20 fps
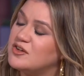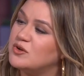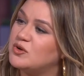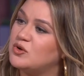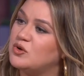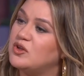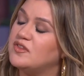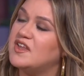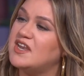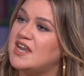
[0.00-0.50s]
so
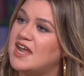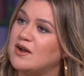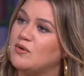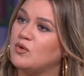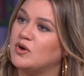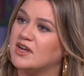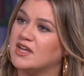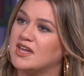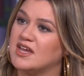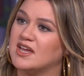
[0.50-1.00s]
cool. And the
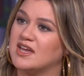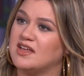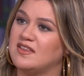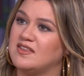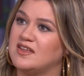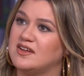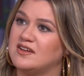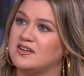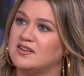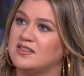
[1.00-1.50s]
networking
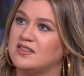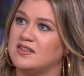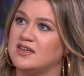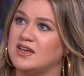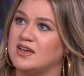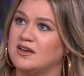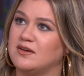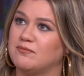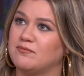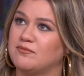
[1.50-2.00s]
and the
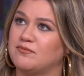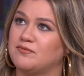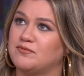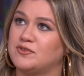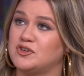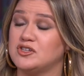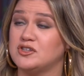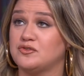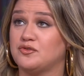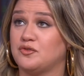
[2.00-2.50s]
the
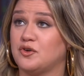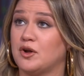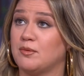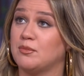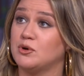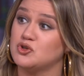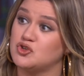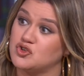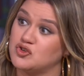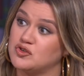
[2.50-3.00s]
just for
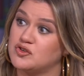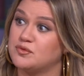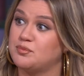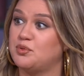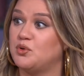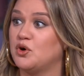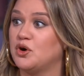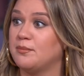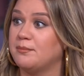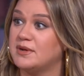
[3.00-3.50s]
emotional
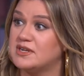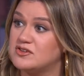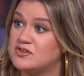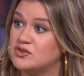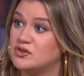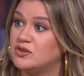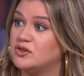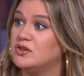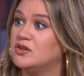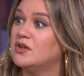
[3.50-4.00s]
support,
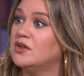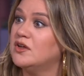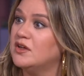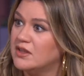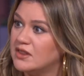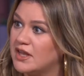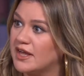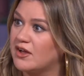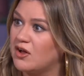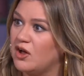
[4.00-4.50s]
mental. Yeah
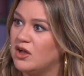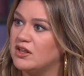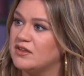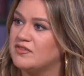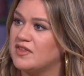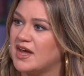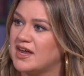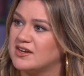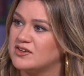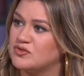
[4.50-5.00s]
like all
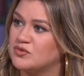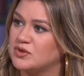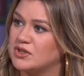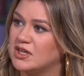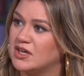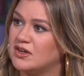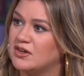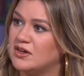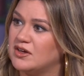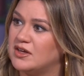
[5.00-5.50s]
of that is
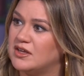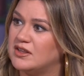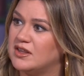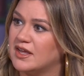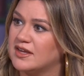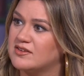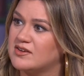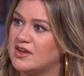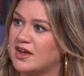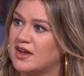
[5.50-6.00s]
really good.
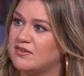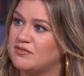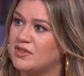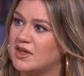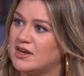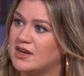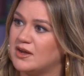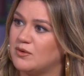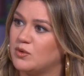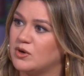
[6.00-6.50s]
Like and that's
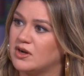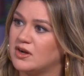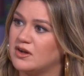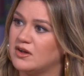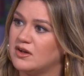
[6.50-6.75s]
where our name